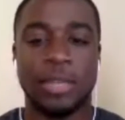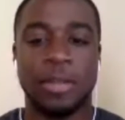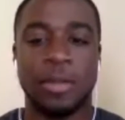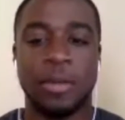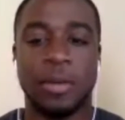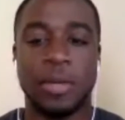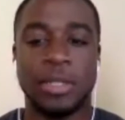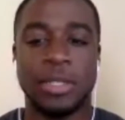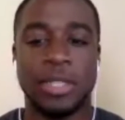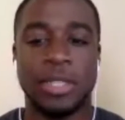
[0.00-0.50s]

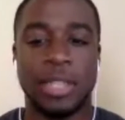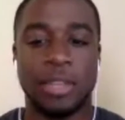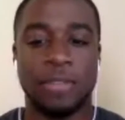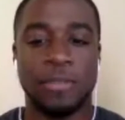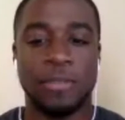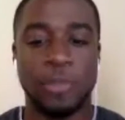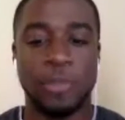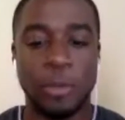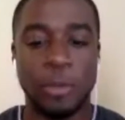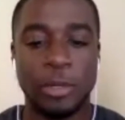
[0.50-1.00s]
like go on
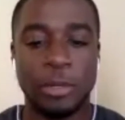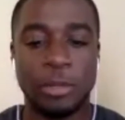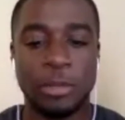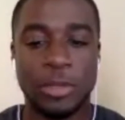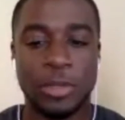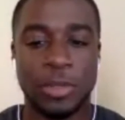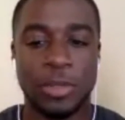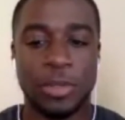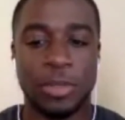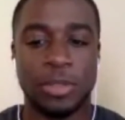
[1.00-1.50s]
a lot of
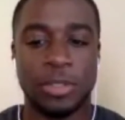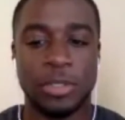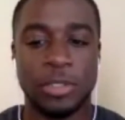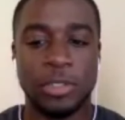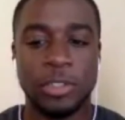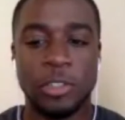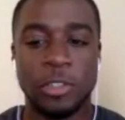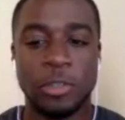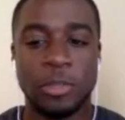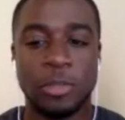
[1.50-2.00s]
forums
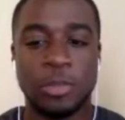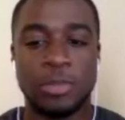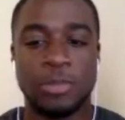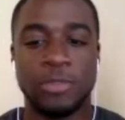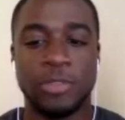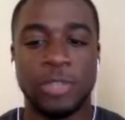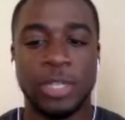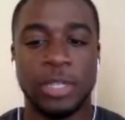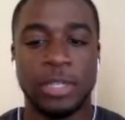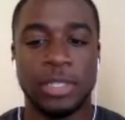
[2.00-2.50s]
or
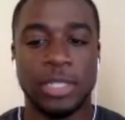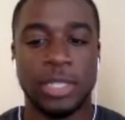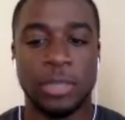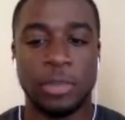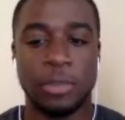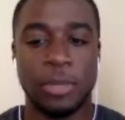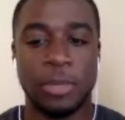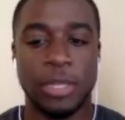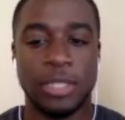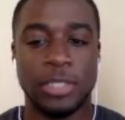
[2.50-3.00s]
YouTube
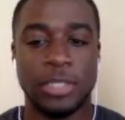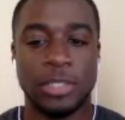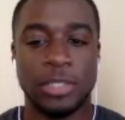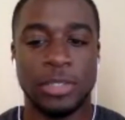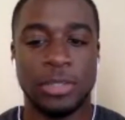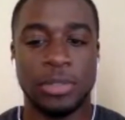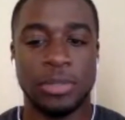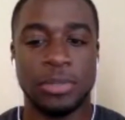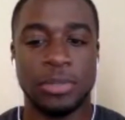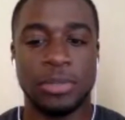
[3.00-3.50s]
videos? Like, what
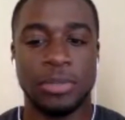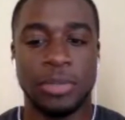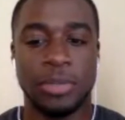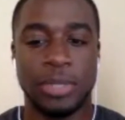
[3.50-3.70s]
made you?